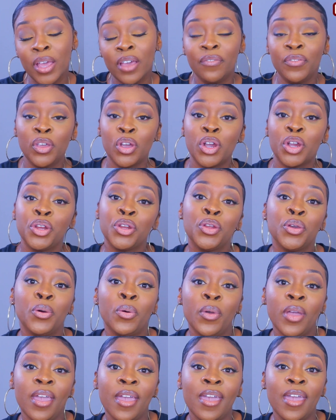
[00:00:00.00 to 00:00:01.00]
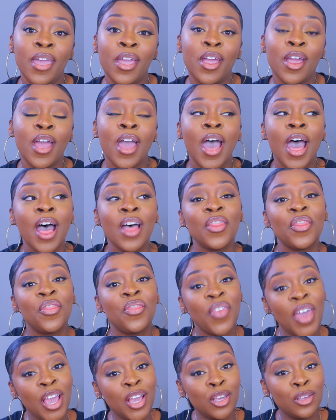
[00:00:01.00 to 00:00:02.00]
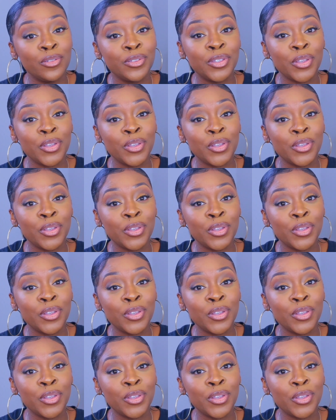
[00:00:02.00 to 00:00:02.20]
If you're new here, thank you